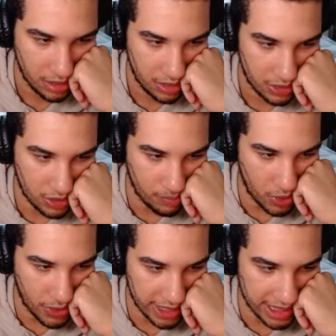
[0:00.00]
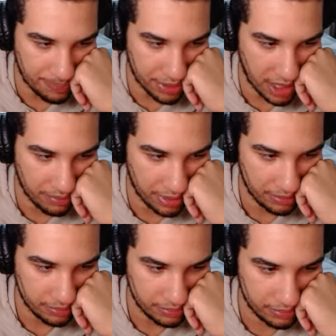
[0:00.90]
So Moria is a
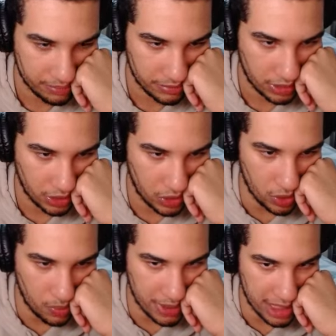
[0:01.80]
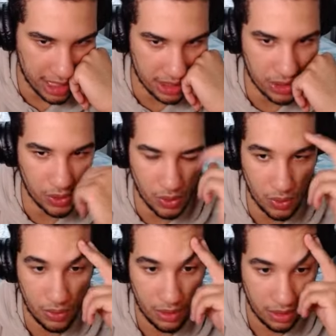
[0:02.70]
problem. Do we need
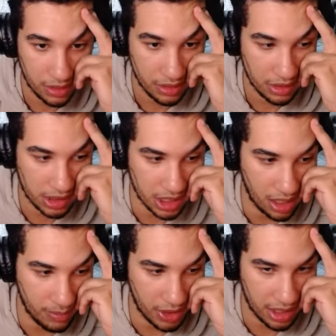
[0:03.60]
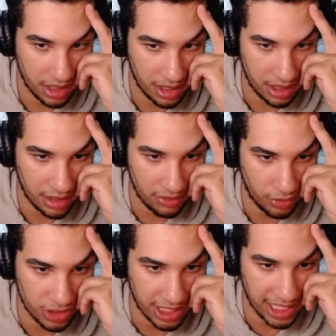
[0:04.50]
to summon
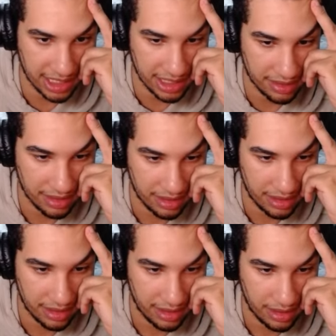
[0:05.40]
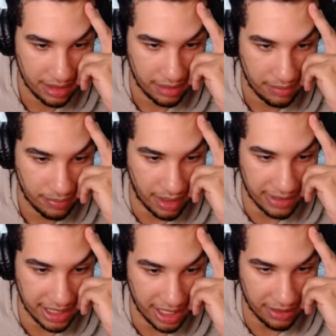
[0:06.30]
Rocinante?
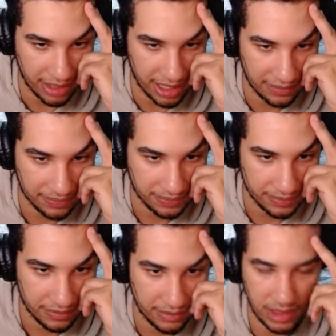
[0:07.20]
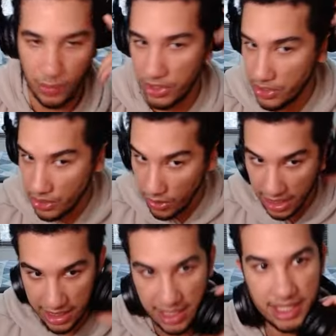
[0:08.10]
Probably not, right? Then we just go
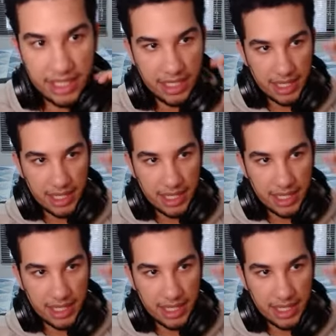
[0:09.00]
like this.